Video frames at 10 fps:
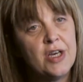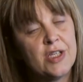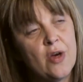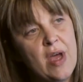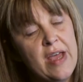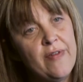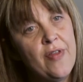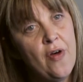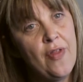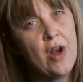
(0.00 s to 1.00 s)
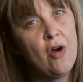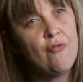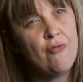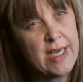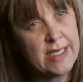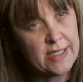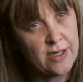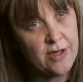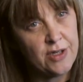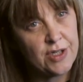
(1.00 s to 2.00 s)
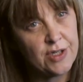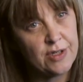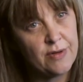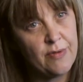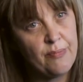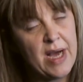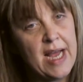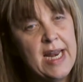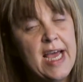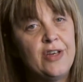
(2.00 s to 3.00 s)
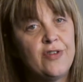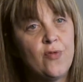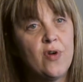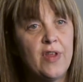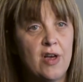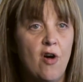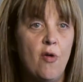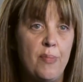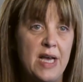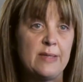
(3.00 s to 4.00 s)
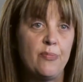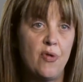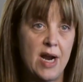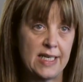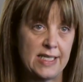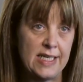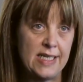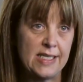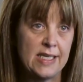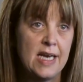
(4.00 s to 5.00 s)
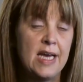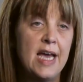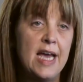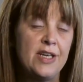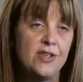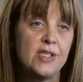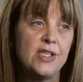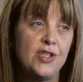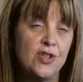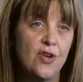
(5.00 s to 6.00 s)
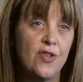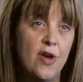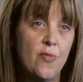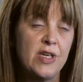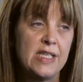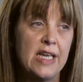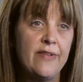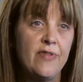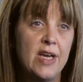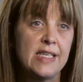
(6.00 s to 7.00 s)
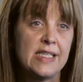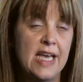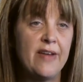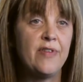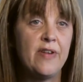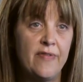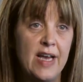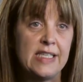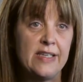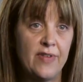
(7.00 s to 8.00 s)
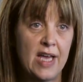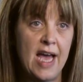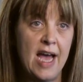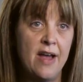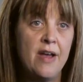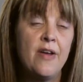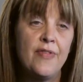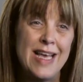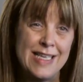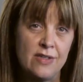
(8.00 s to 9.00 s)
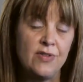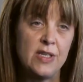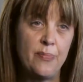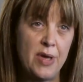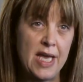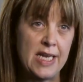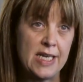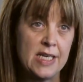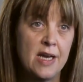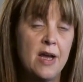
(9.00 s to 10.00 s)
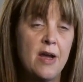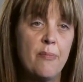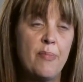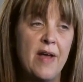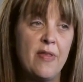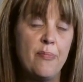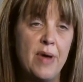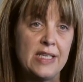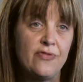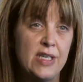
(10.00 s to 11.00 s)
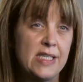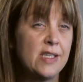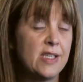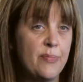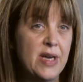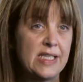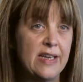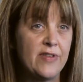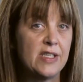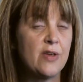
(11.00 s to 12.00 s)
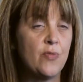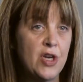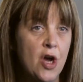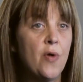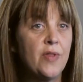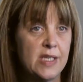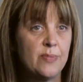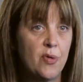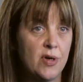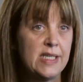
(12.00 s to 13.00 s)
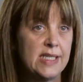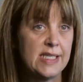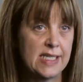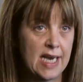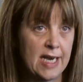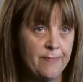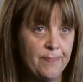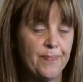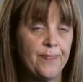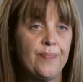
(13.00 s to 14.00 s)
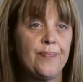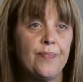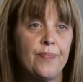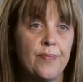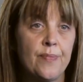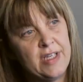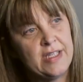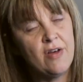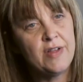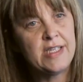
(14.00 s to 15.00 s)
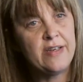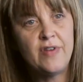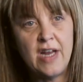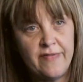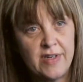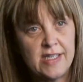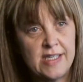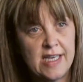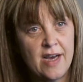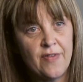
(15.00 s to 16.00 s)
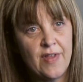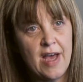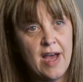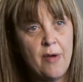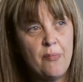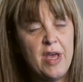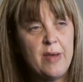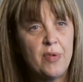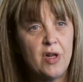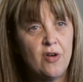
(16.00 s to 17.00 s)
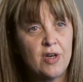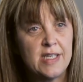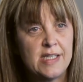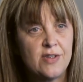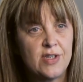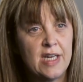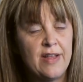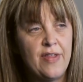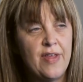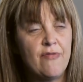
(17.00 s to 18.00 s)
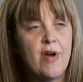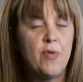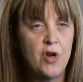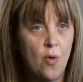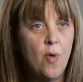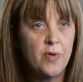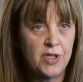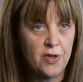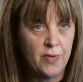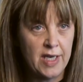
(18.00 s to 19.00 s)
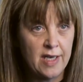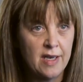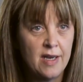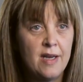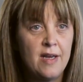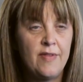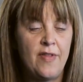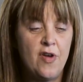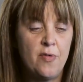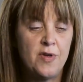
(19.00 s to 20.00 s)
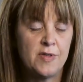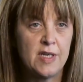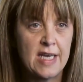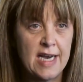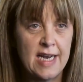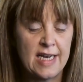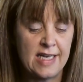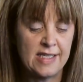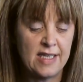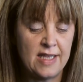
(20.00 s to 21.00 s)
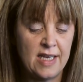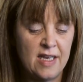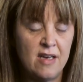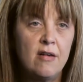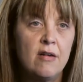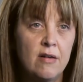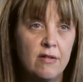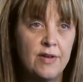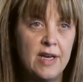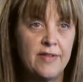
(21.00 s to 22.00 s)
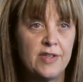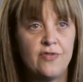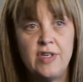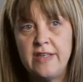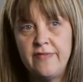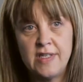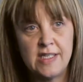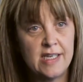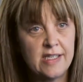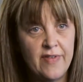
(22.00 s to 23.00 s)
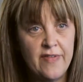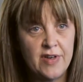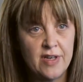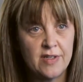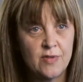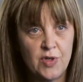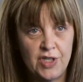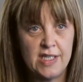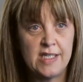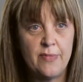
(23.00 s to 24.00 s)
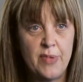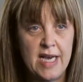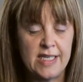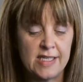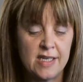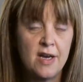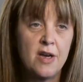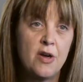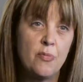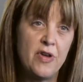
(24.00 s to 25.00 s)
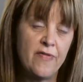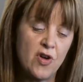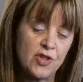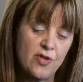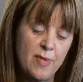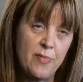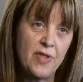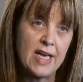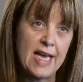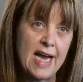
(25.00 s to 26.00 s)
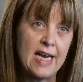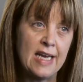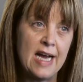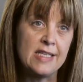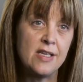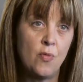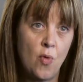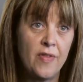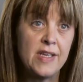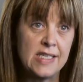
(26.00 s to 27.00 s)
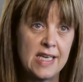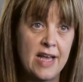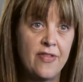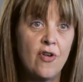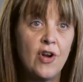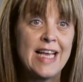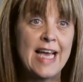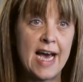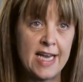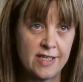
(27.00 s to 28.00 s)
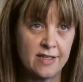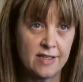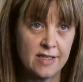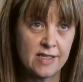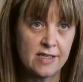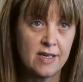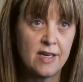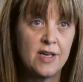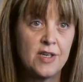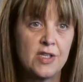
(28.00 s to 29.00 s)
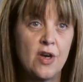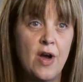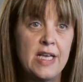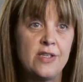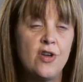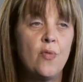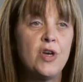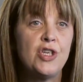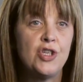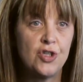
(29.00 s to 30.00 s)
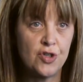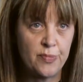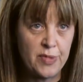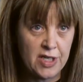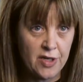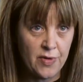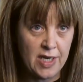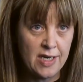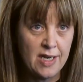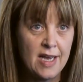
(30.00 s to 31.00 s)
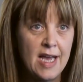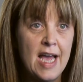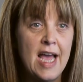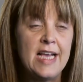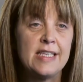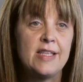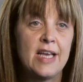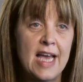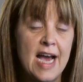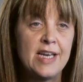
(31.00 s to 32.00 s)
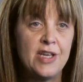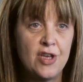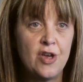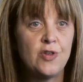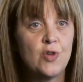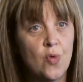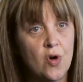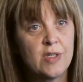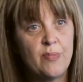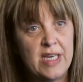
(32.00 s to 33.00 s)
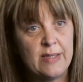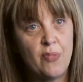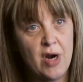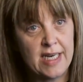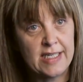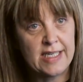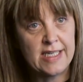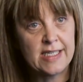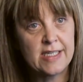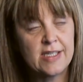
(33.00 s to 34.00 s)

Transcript: So even though they're not research, by nature of what they call best practice, it does ensure that we're delivering safe and effective care that is underpinned by the best research and the best evidence that we know at this point in time. There's all this different evidence out there, and people look and suddenly they think, right, we know what we're doing. Then they open up some guidelines and think, oh, now there's 3 different sets of evidence, which is the best? But you've got to remember that guidelines are what they say, they're only guidance. So it's not what you should be doing, it's the guiding you towards best practice.